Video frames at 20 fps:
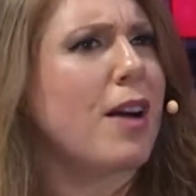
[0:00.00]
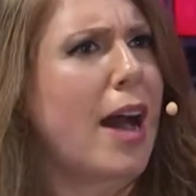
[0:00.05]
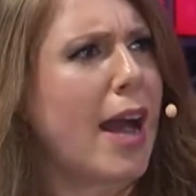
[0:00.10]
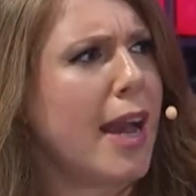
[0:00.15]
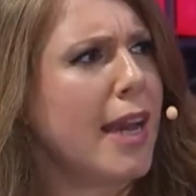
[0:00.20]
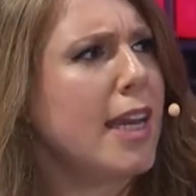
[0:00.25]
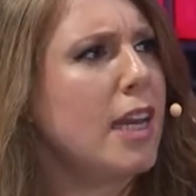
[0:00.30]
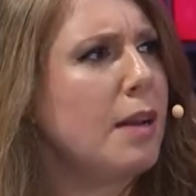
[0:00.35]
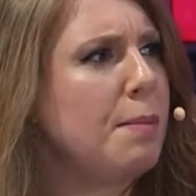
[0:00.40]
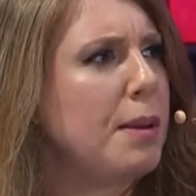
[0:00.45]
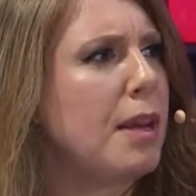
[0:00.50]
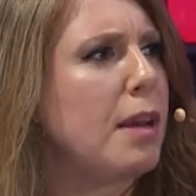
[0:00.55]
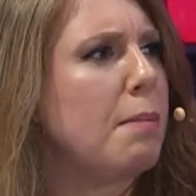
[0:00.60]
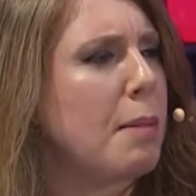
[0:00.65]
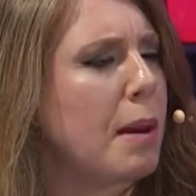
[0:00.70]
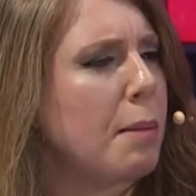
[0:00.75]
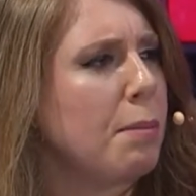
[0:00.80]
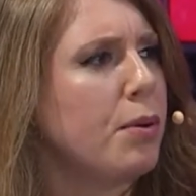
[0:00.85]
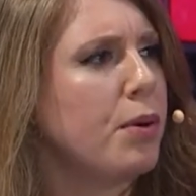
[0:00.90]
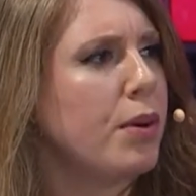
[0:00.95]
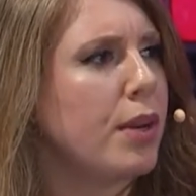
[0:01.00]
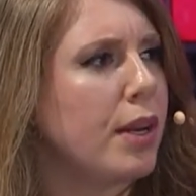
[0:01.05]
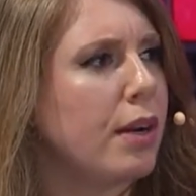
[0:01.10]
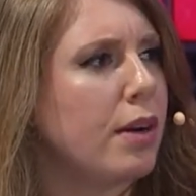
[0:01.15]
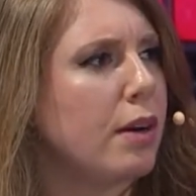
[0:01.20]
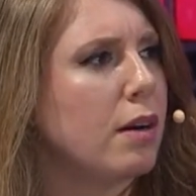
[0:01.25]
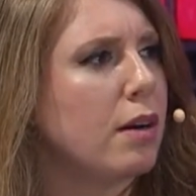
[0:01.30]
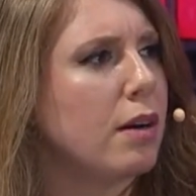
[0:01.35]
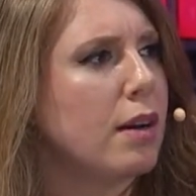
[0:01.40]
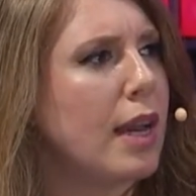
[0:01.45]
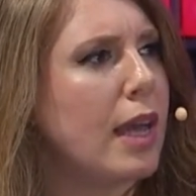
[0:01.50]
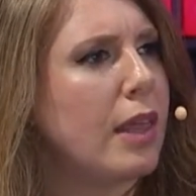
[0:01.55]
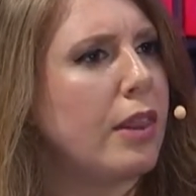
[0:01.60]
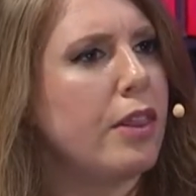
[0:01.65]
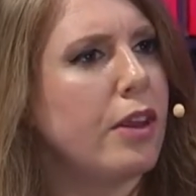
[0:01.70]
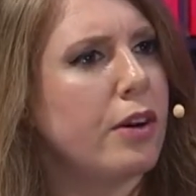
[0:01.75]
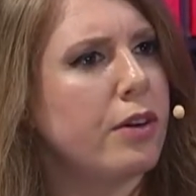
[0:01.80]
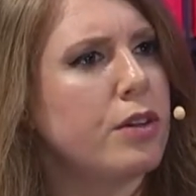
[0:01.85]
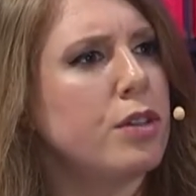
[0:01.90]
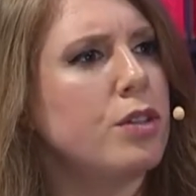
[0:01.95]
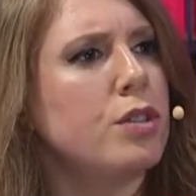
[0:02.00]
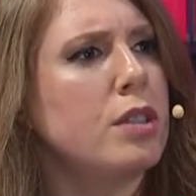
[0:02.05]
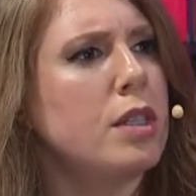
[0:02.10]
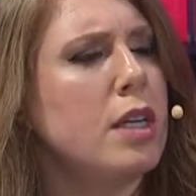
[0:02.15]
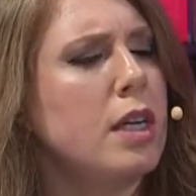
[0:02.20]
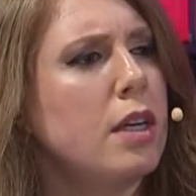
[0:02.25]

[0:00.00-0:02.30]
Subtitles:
I can be a member here, and there's